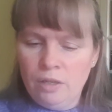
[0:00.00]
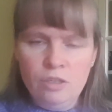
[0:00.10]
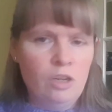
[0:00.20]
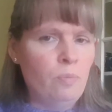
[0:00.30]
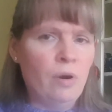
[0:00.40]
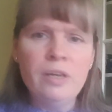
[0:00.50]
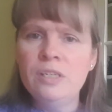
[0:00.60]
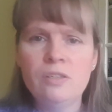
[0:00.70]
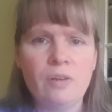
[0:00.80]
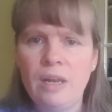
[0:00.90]
there's no
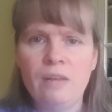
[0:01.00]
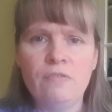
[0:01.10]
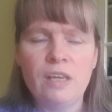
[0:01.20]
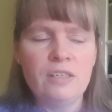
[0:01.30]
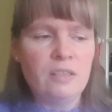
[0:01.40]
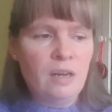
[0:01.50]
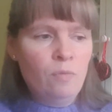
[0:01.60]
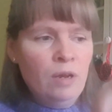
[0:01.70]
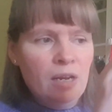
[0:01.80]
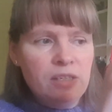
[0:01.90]
prices on any of these, and then I
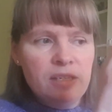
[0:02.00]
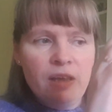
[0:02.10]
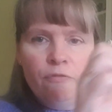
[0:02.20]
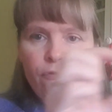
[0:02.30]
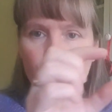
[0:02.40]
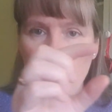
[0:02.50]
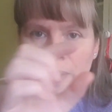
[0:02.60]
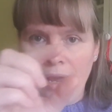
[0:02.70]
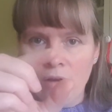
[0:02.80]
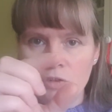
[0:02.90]
realised it said
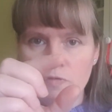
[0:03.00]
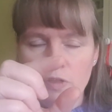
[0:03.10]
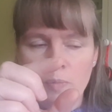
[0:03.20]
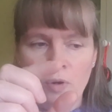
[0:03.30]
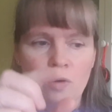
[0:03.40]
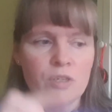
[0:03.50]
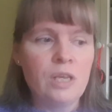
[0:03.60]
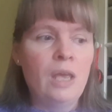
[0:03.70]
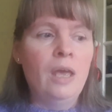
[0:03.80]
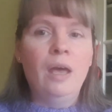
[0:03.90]
£4 for the box,
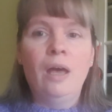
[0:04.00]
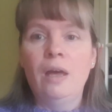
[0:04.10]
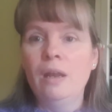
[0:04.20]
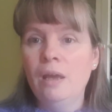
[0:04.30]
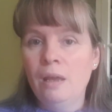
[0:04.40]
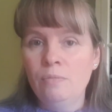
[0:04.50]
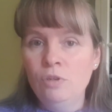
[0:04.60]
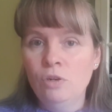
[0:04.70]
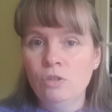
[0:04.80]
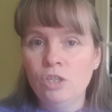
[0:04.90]
and I
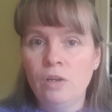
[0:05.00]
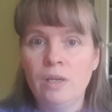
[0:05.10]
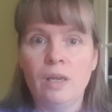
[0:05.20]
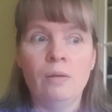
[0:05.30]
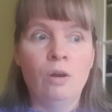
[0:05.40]
am not joking.